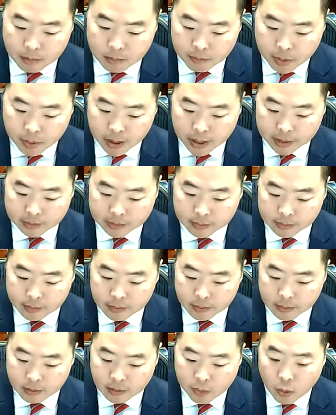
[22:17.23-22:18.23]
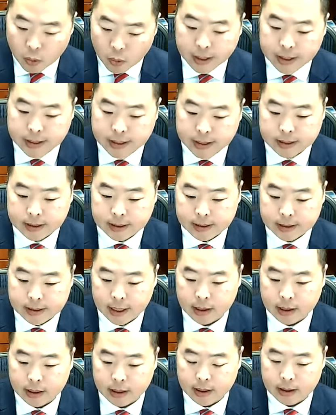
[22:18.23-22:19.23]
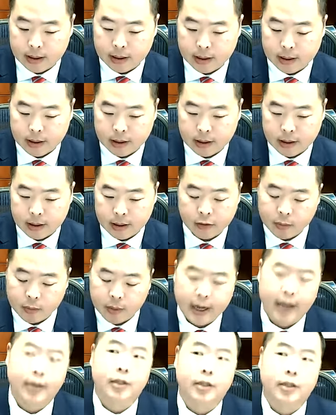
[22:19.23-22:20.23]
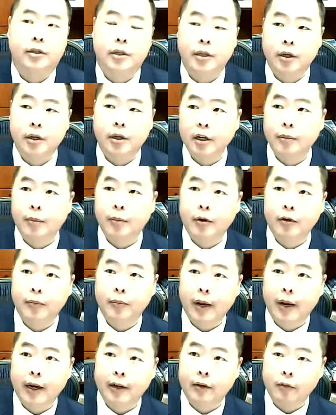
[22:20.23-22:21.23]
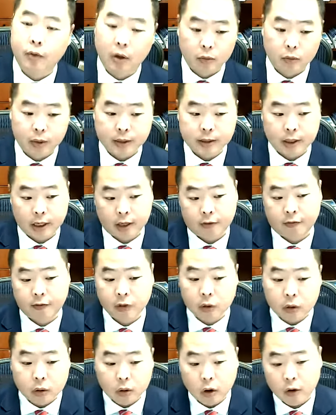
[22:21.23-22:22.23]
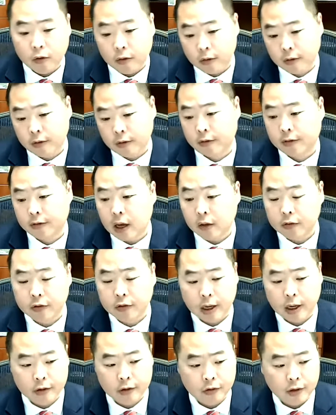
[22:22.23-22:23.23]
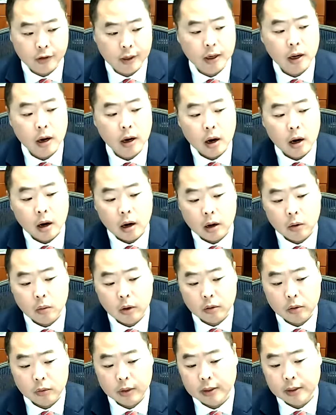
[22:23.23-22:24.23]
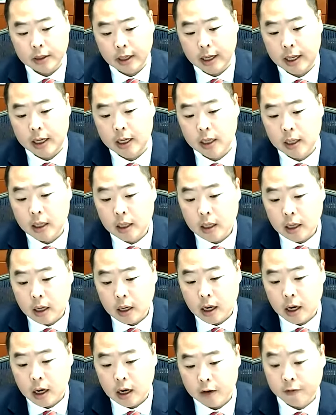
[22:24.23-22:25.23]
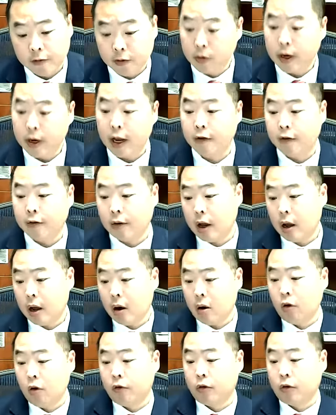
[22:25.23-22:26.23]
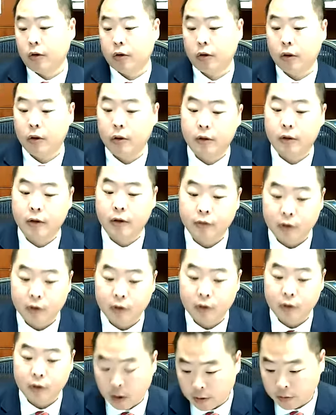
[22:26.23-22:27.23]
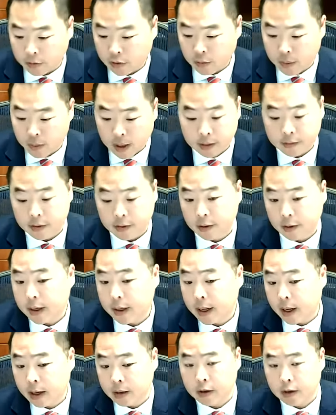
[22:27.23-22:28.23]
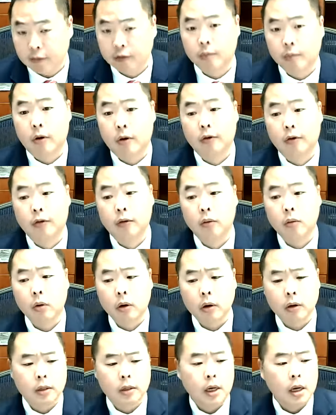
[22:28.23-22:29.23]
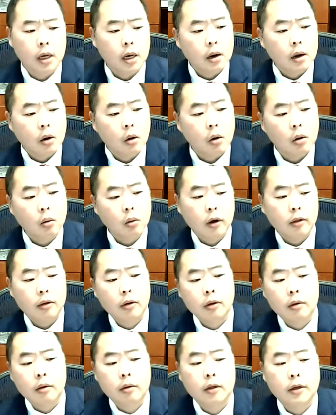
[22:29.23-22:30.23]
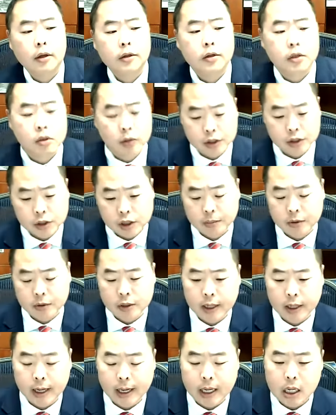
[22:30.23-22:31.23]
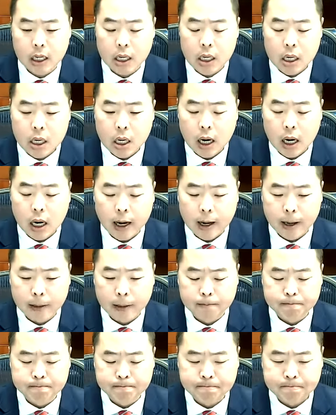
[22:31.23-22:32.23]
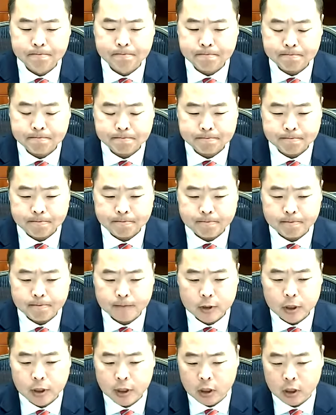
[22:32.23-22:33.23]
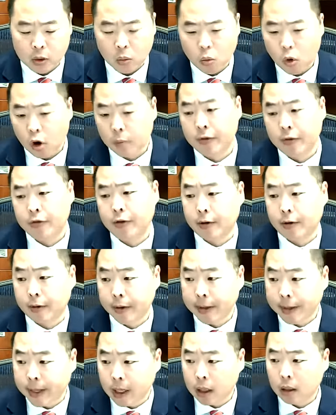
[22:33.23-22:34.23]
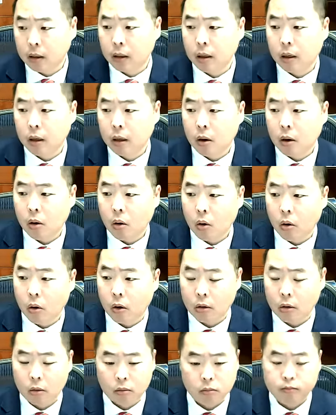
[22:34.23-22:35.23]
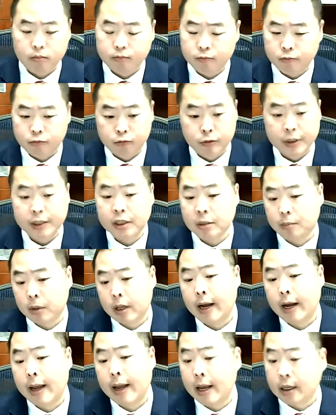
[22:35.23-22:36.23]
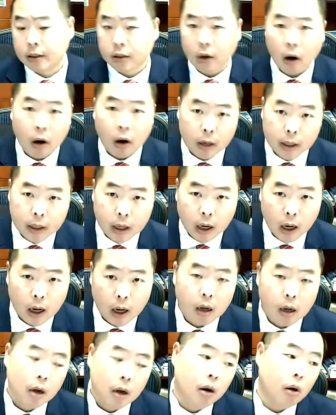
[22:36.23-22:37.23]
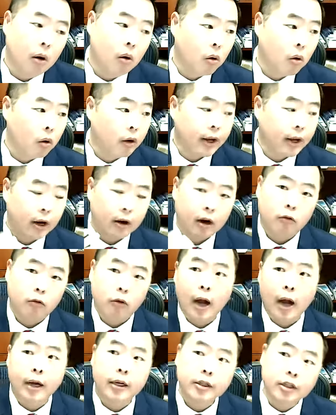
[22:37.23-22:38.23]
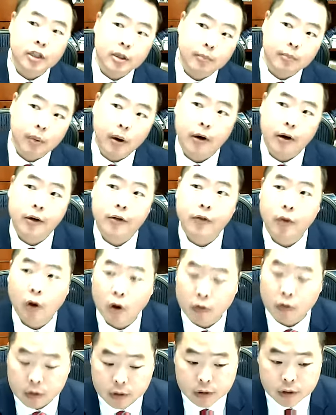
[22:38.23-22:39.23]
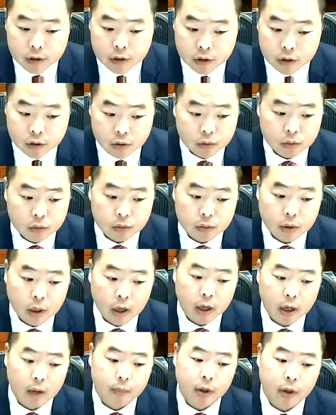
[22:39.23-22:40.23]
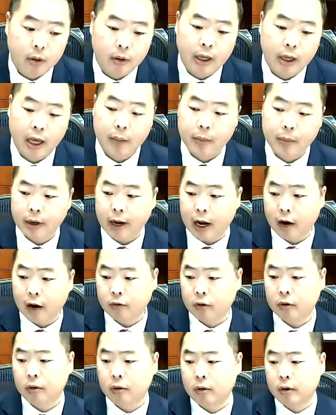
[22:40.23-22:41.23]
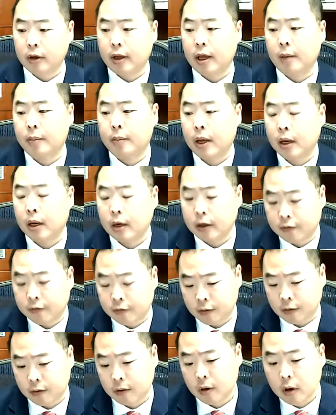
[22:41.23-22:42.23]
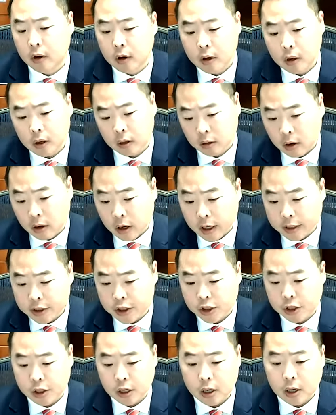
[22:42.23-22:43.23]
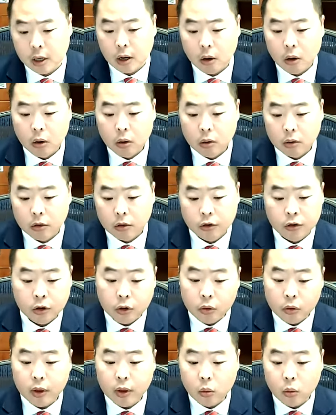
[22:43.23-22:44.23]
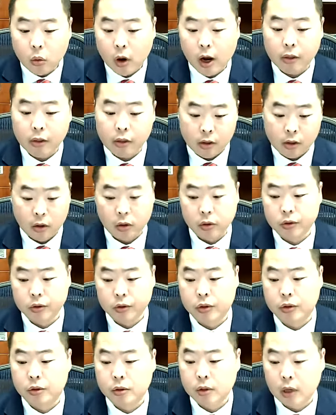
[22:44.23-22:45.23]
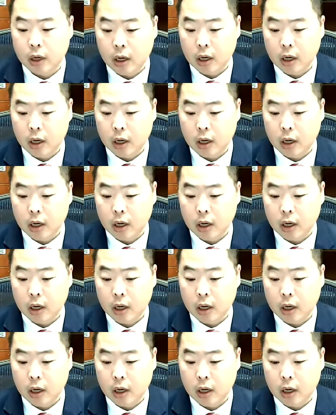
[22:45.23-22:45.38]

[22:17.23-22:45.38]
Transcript: But the point is that, from a national security perspective, whether we take fuel over to the South China Sea, or whether we take food aid over to different parts, humanitarian aid to different parts of the world, or whether these U.S. ships take, war material or resupply Antarctica, or carry rocket ship parts over to, Cape Canaveral or Cape Kennedy for a launch. Do we want those?